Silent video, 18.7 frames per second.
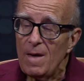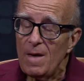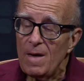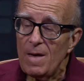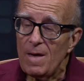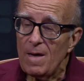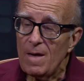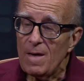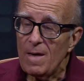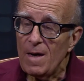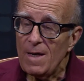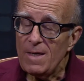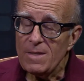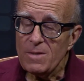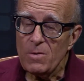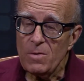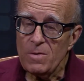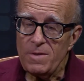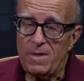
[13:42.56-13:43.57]
High
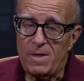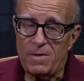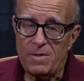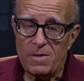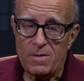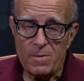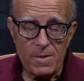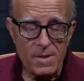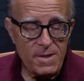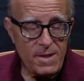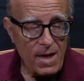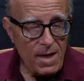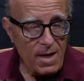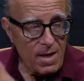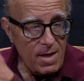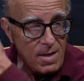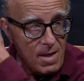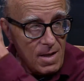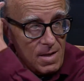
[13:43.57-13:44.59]
school teachers were
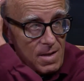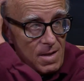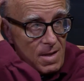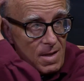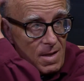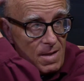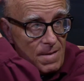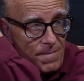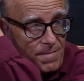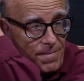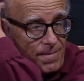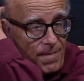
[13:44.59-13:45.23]
saying that